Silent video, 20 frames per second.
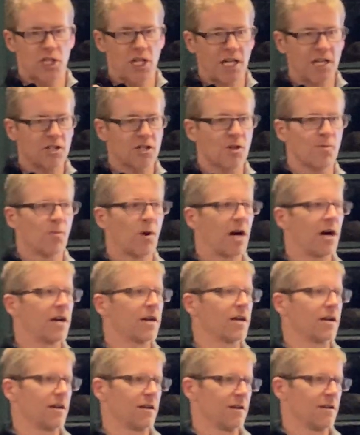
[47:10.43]
Change your
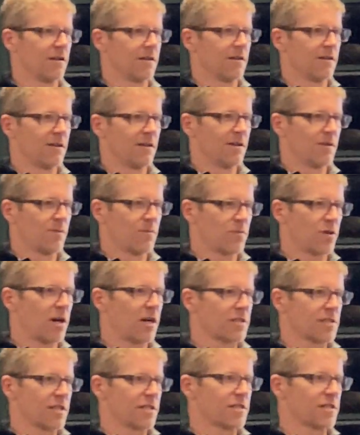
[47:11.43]
buying
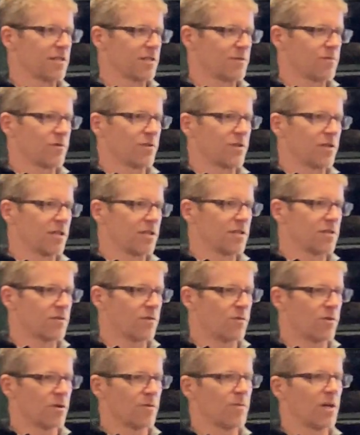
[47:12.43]
processes with these
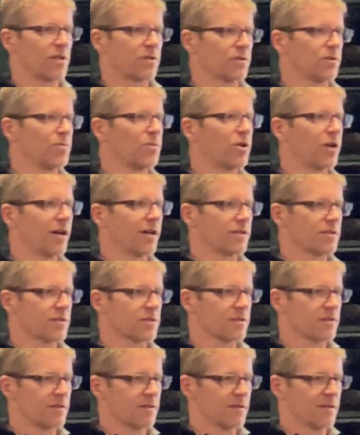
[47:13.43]
ornamental plants.